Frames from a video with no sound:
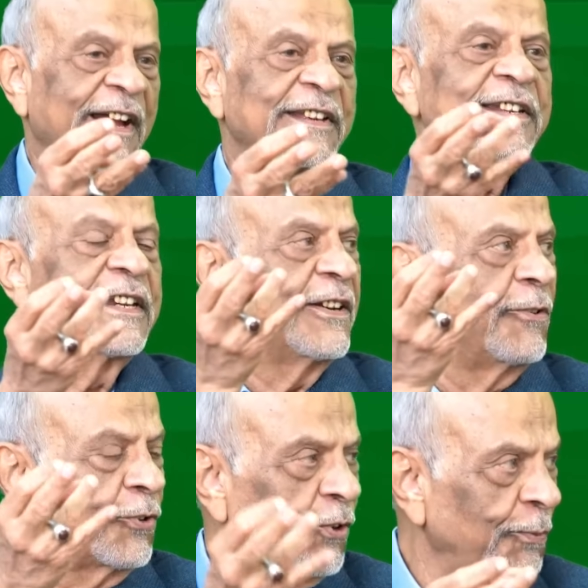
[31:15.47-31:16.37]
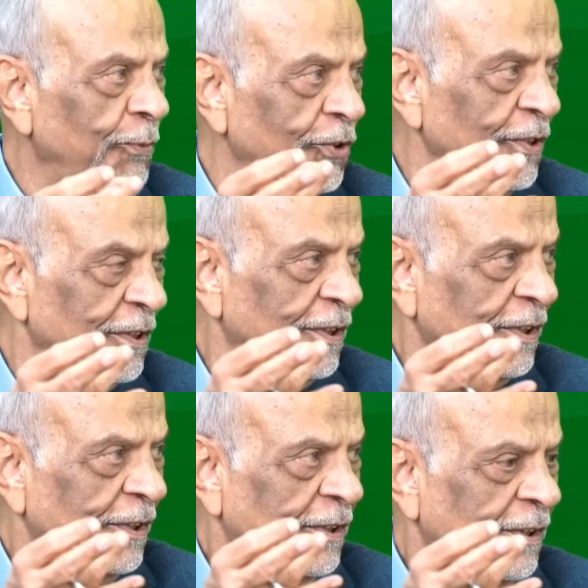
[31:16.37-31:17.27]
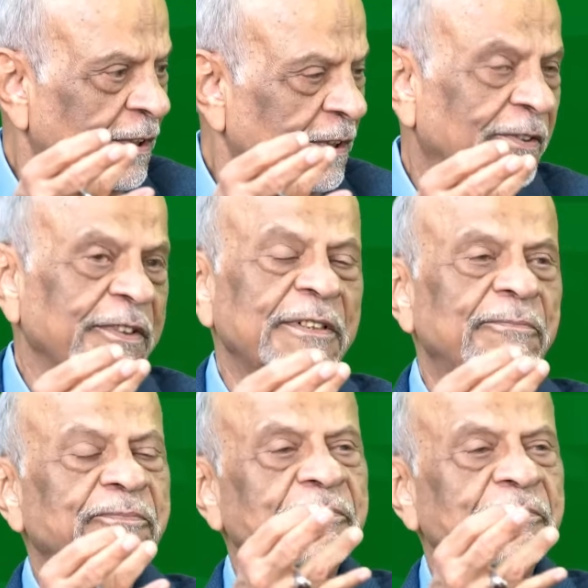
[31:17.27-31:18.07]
I needed a doctor on board, okay,